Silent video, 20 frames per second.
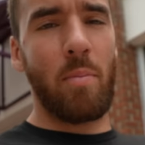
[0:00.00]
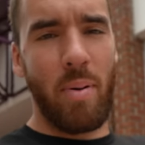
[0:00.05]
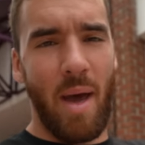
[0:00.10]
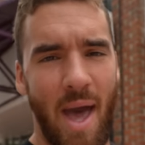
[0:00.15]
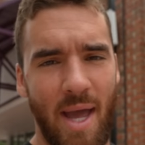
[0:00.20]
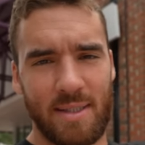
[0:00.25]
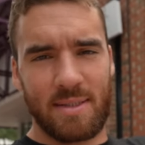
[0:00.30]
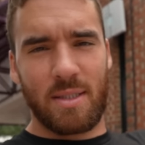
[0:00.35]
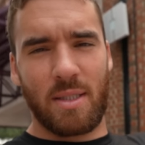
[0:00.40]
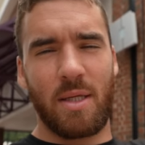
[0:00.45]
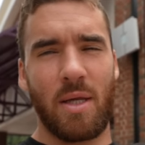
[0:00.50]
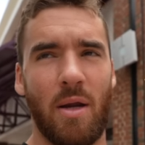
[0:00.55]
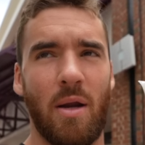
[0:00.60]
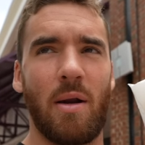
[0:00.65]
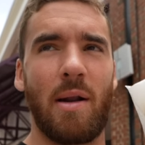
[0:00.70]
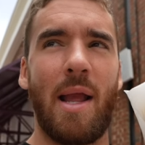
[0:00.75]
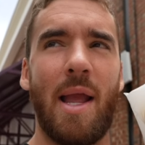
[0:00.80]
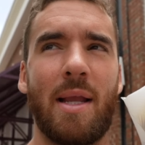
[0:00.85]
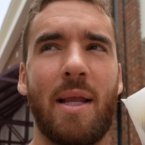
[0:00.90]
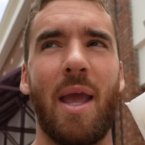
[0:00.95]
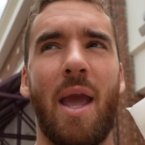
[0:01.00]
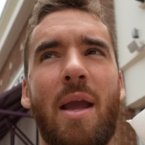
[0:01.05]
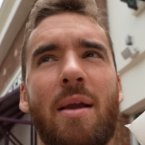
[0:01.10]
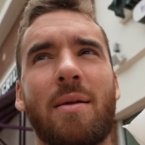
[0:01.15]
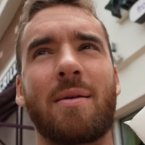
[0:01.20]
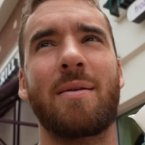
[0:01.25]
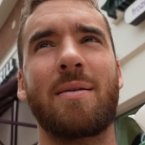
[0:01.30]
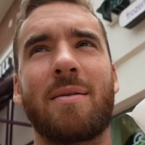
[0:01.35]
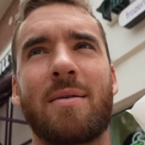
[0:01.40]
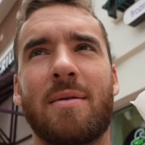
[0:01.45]
Bag secured, Hang Gang.
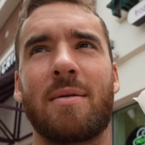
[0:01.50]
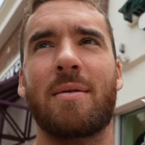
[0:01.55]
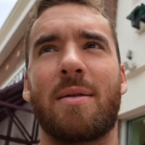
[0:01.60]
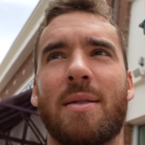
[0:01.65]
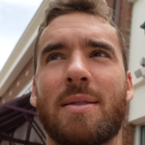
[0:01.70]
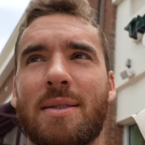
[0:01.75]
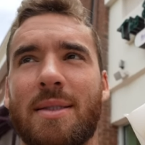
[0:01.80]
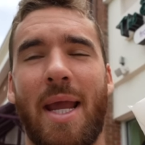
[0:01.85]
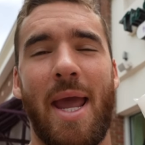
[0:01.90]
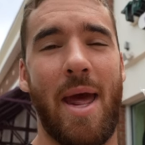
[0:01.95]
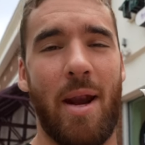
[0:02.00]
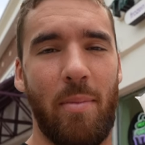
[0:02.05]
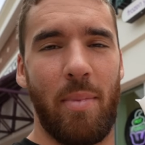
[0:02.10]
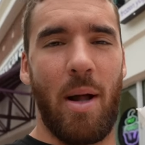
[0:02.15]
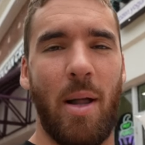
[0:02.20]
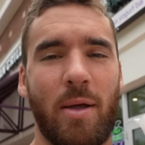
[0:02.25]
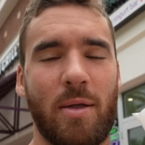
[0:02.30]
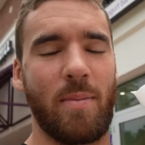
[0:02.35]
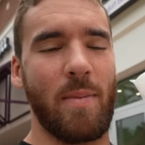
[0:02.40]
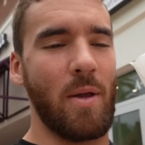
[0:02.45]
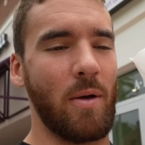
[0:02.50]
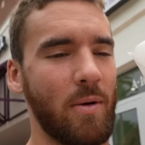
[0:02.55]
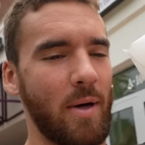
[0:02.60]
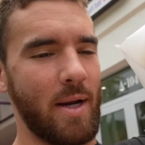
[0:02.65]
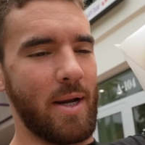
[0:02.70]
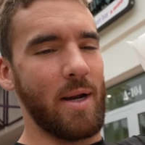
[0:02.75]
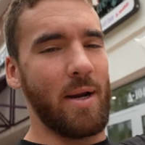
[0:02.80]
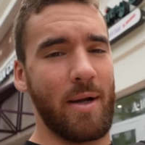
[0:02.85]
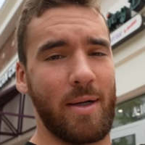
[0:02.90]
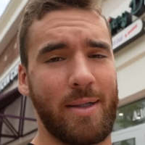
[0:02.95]
It's an anabolic meal
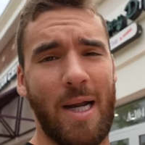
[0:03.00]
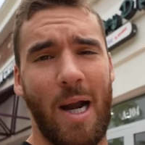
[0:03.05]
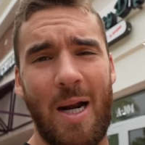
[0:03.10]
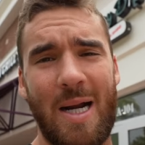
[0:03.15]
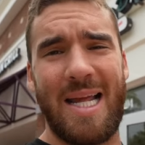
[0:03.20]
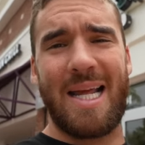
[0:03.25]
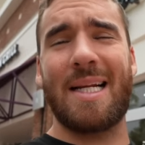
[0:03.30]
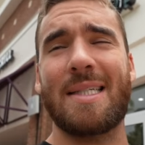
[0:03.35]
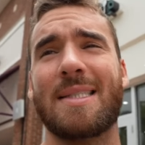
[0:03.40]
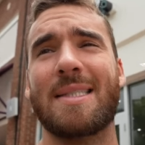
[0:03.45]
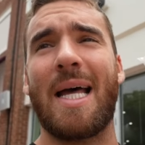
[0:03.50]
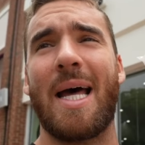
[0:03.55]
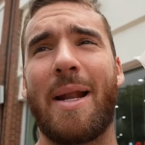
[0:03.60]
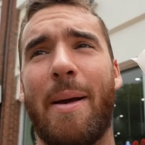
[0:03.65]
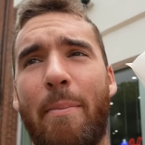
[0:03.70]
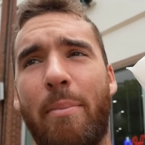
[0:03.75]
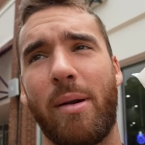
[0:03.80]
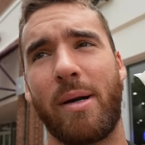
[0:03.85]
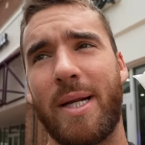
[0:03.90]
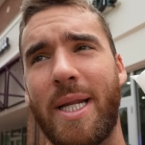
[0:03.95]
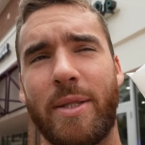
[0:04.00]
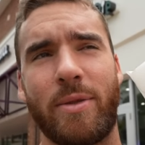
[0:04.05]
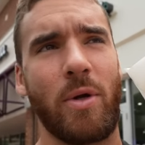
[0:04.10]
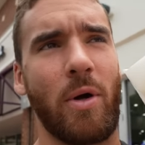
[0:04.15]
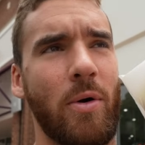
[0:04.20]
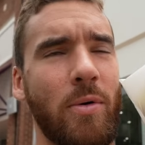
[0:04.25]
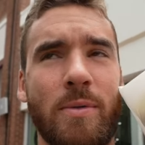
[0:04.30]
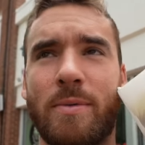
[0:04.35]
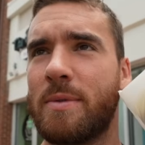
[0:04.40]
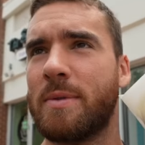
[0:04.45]
right here. Carne asada burrito.